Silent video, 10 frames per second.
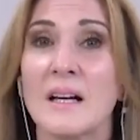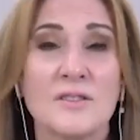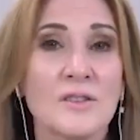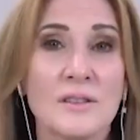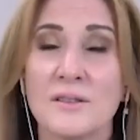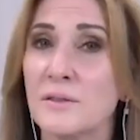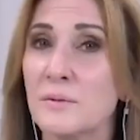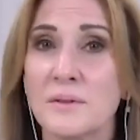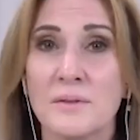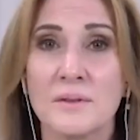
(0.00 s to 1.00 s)
totally agree
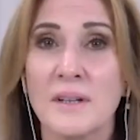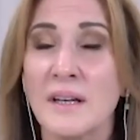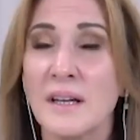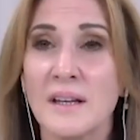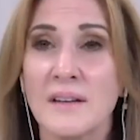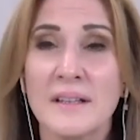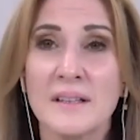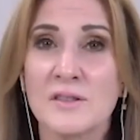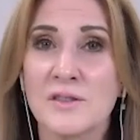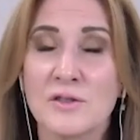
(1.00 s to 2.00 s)
with you, and, and that
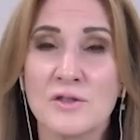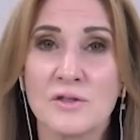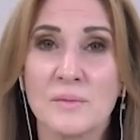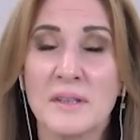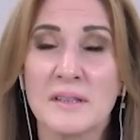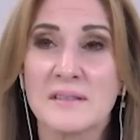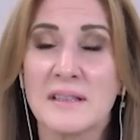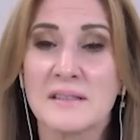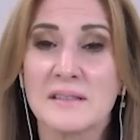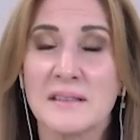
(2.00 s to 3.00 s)
is so true. I mean, it's
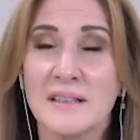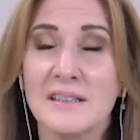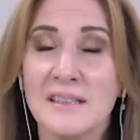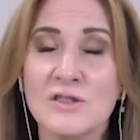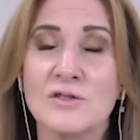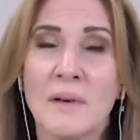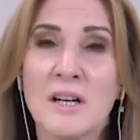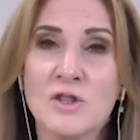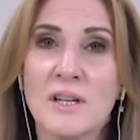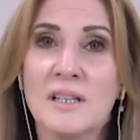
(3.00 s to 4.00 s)
it's it's, it's my
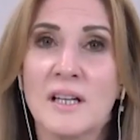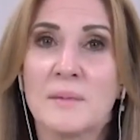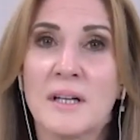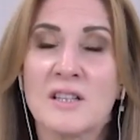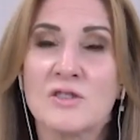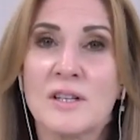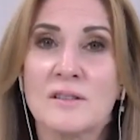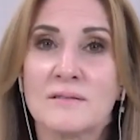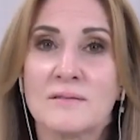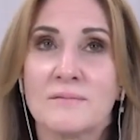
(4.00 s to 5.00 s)
training. I mean, I
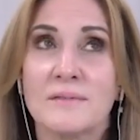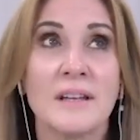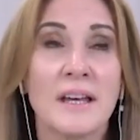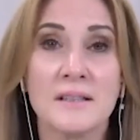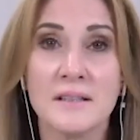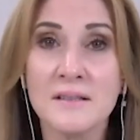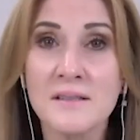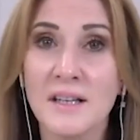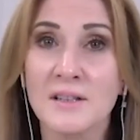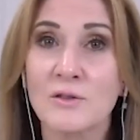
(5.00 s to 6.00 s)
train in the
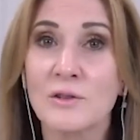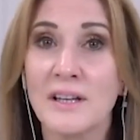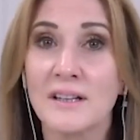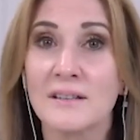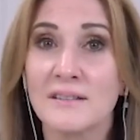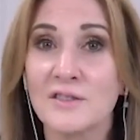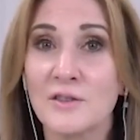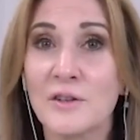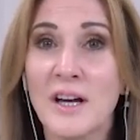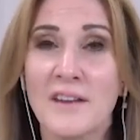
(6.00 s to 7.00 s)
80s and early and
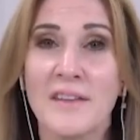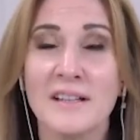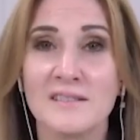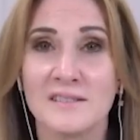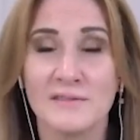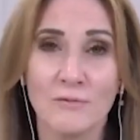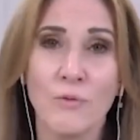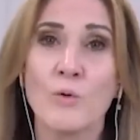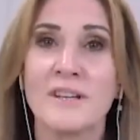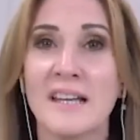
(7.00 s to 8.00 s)
so that's
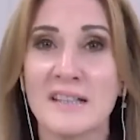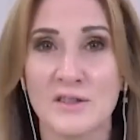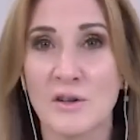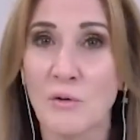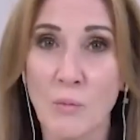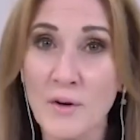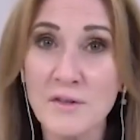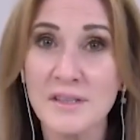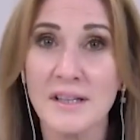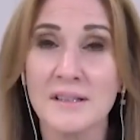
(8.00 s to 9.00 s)
four decades ago
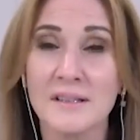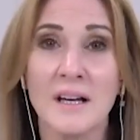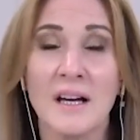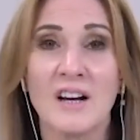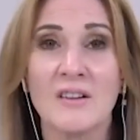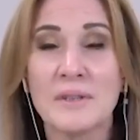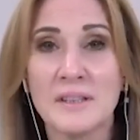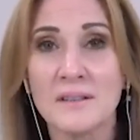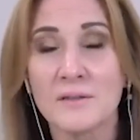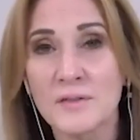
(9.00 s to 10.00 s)
almost and i've been
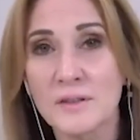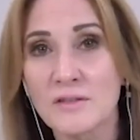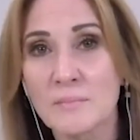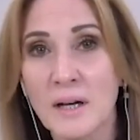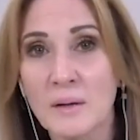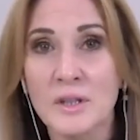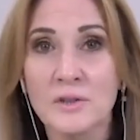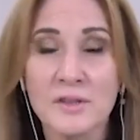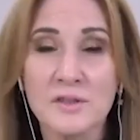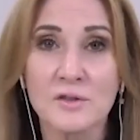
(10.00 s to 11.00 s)
in the field of mind brain
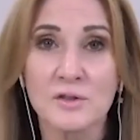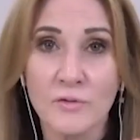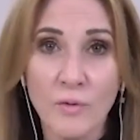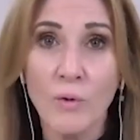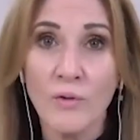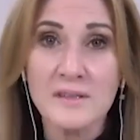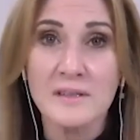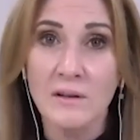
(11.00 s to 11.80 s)
research for this